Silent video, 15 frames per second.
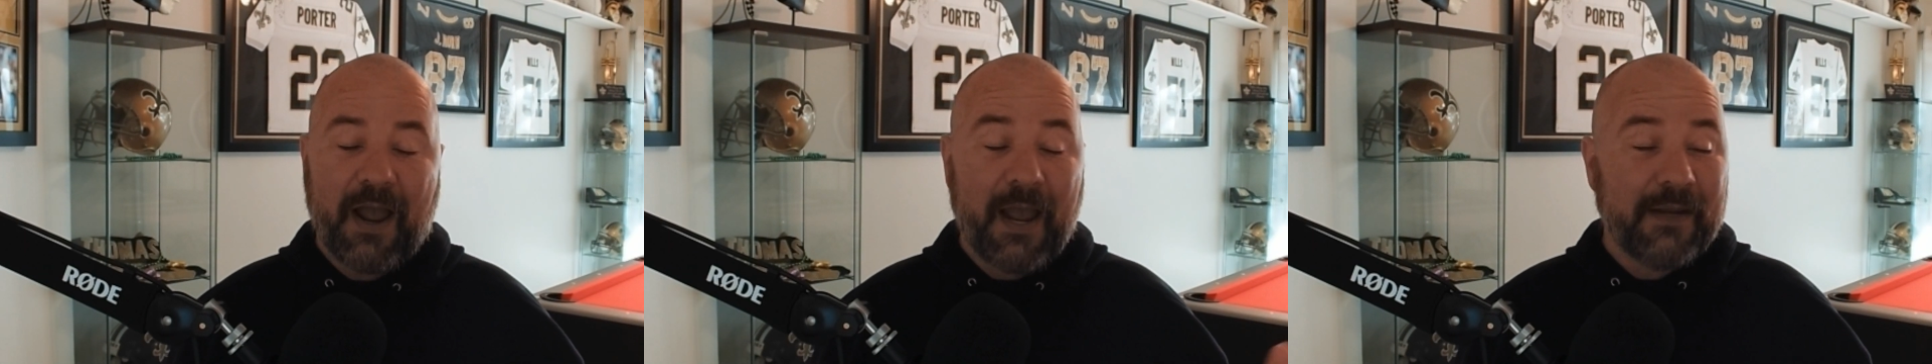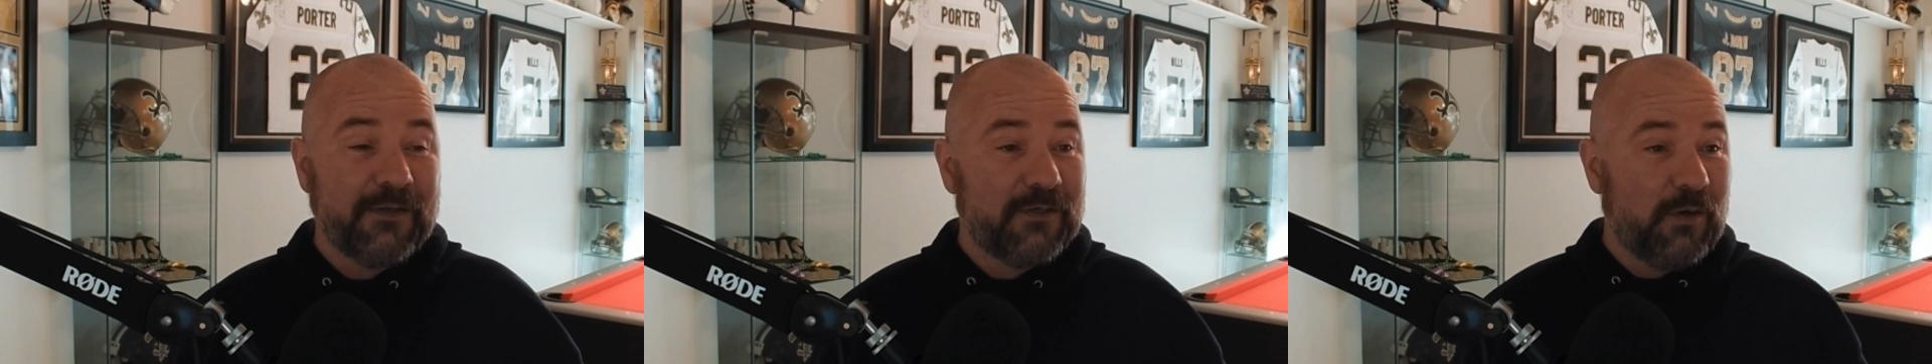
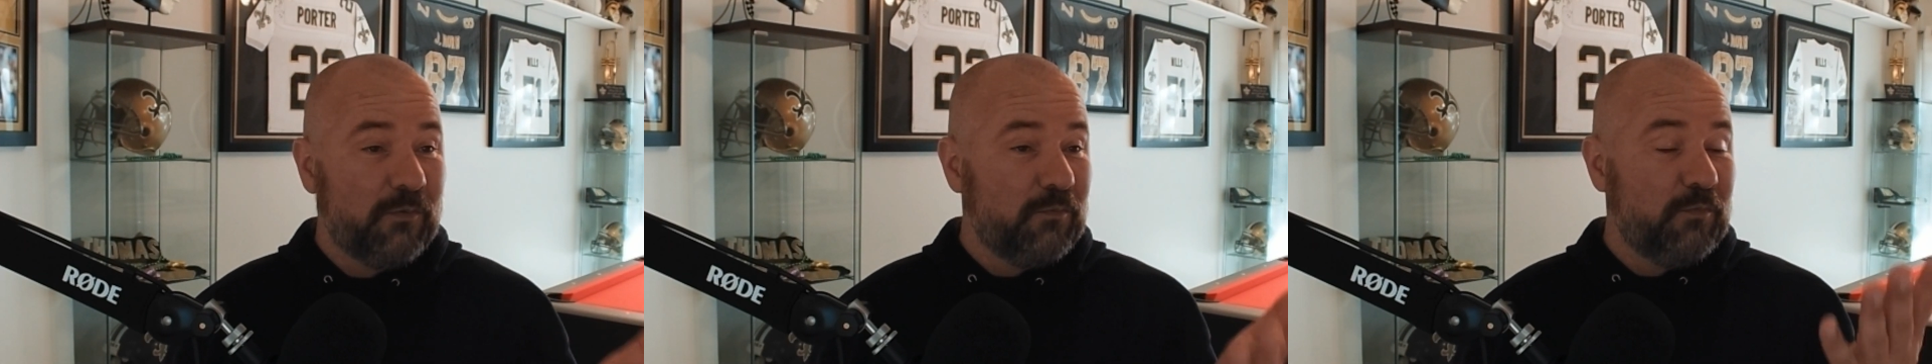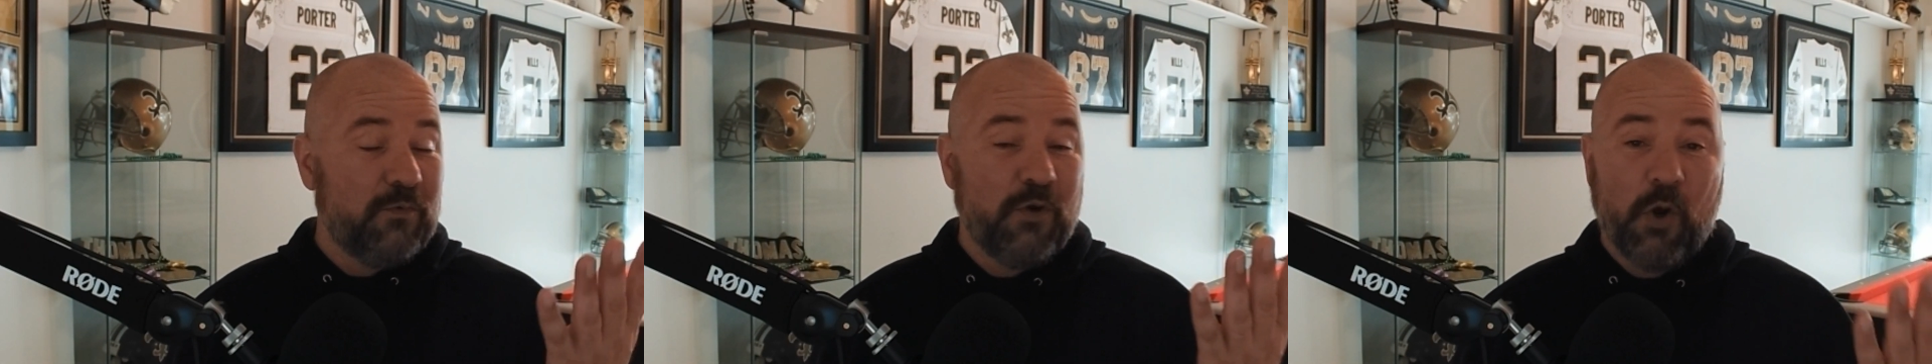I
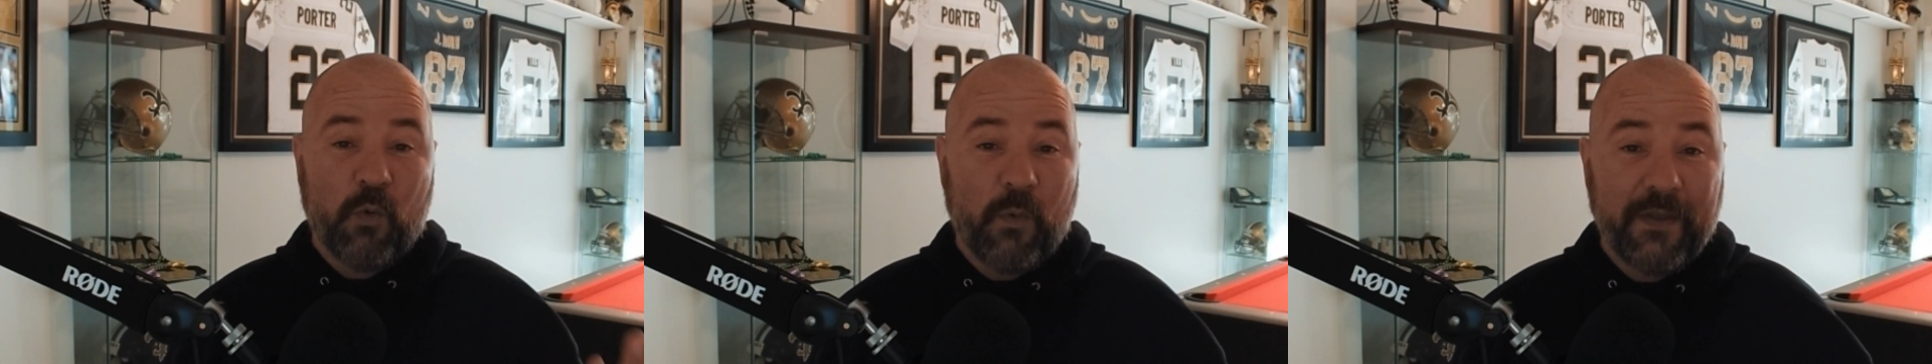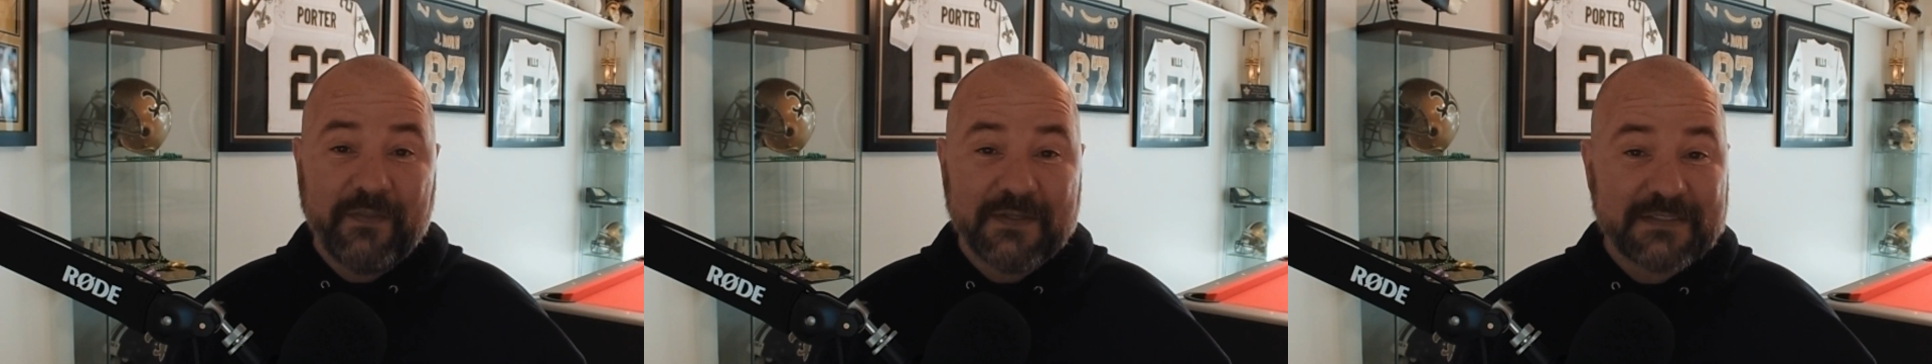don't know
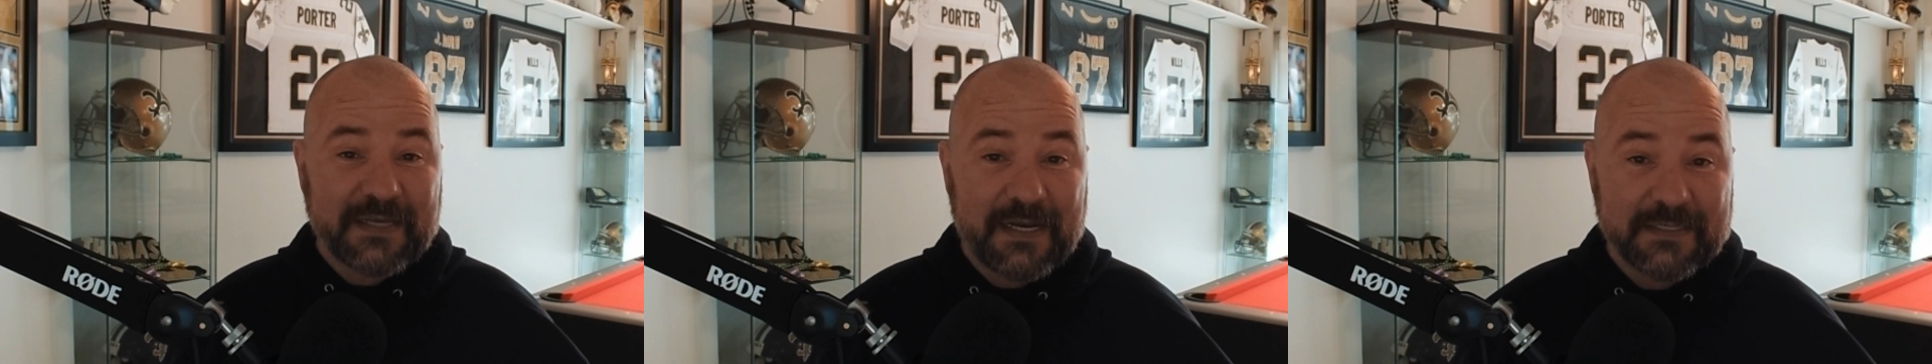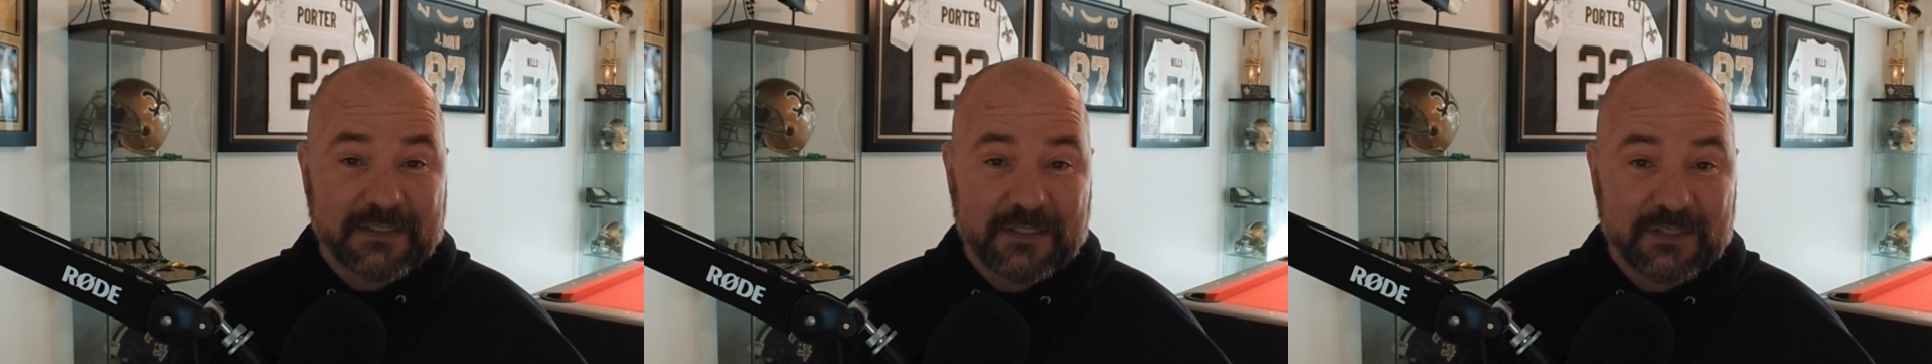when this
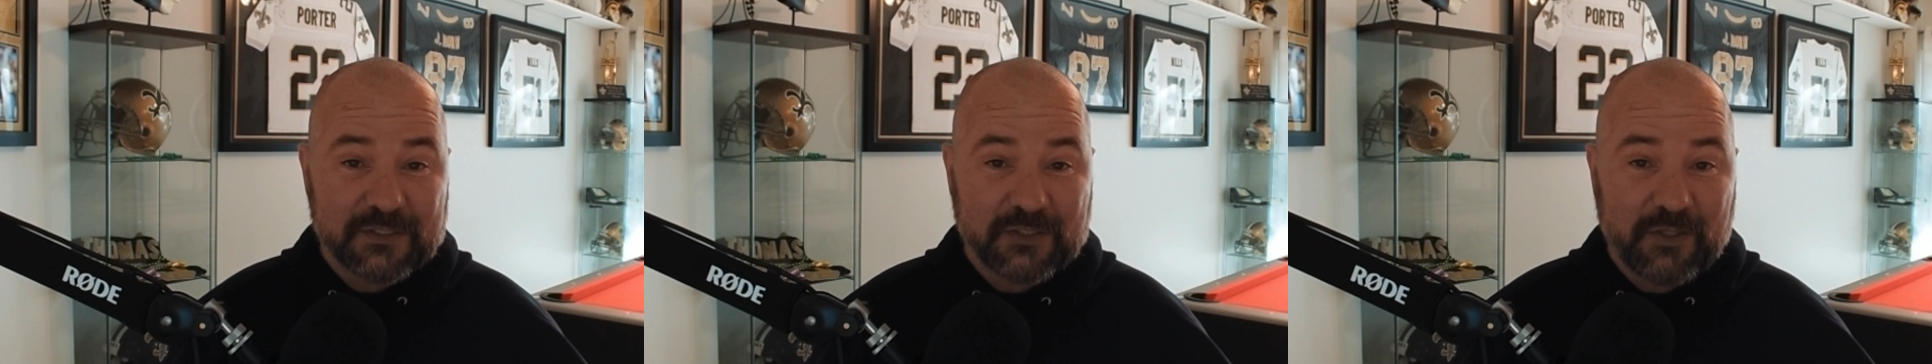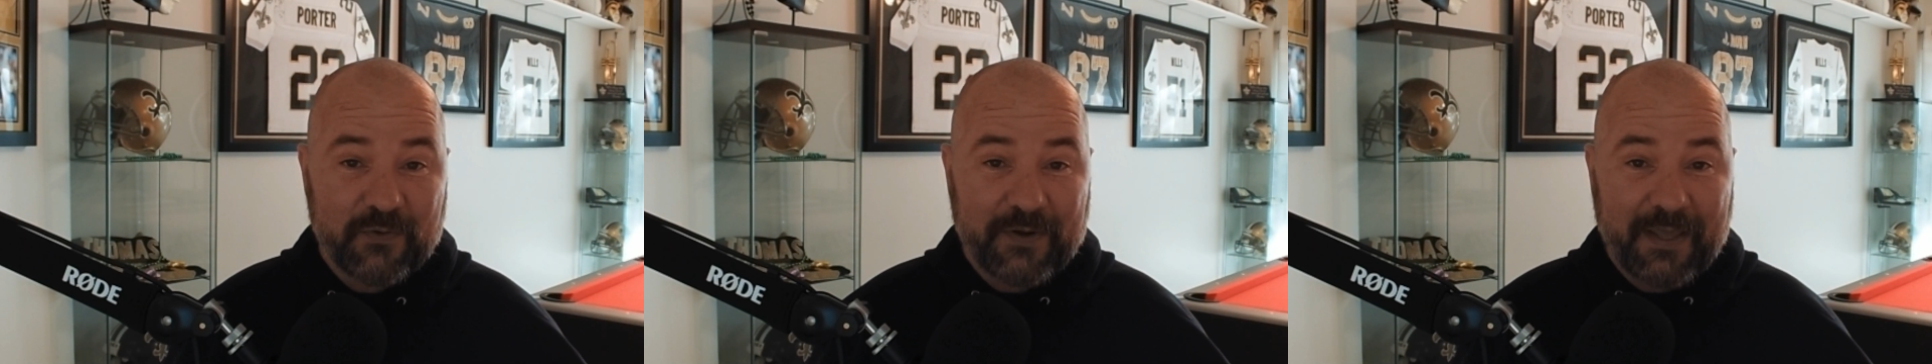guy's going to
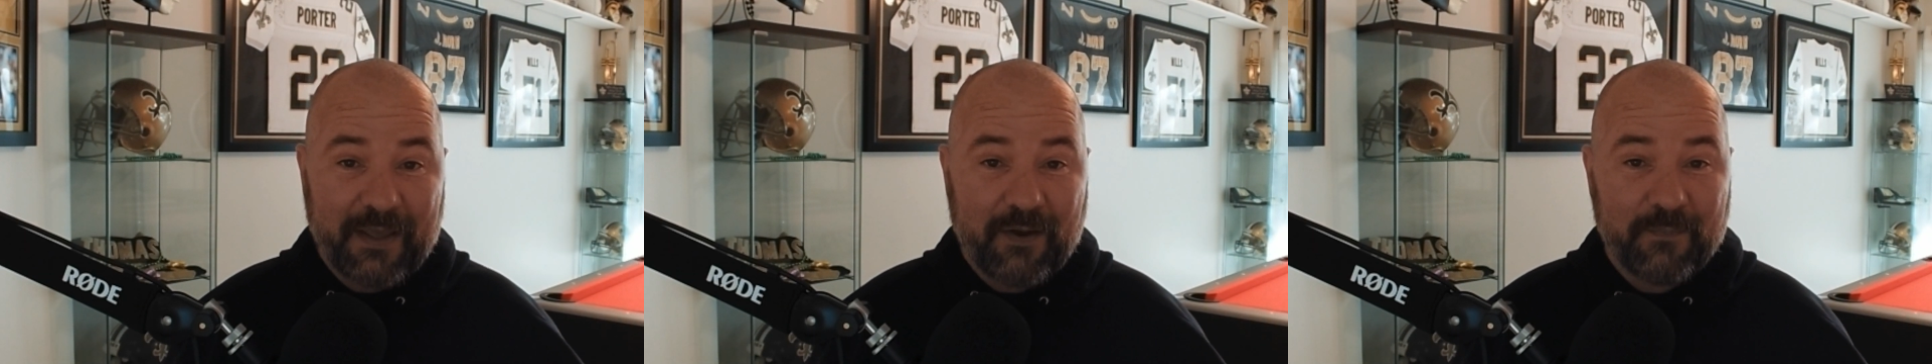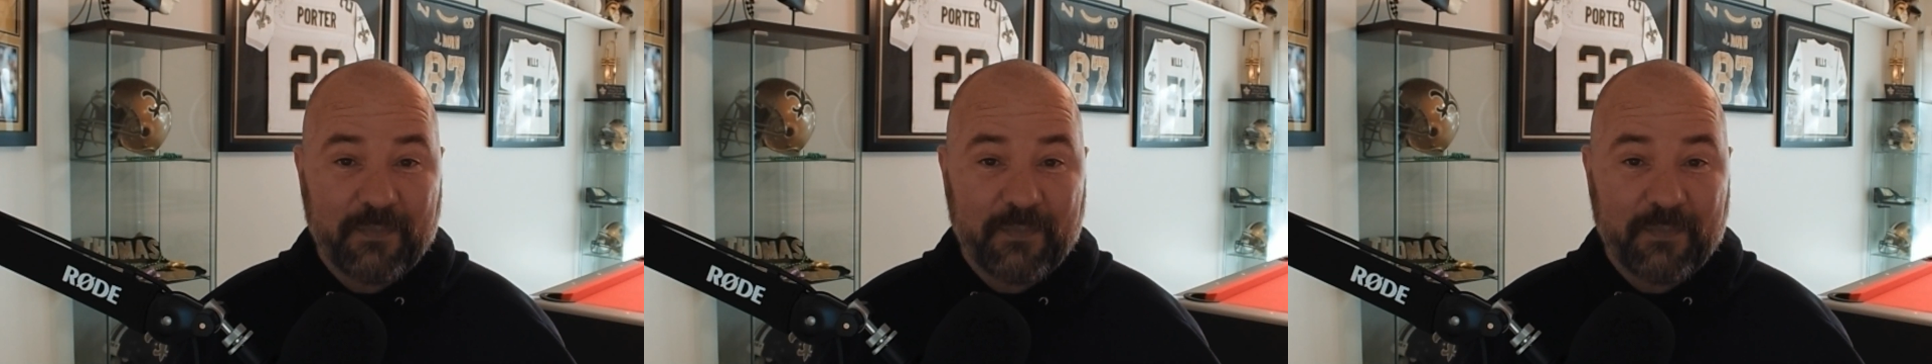slow down,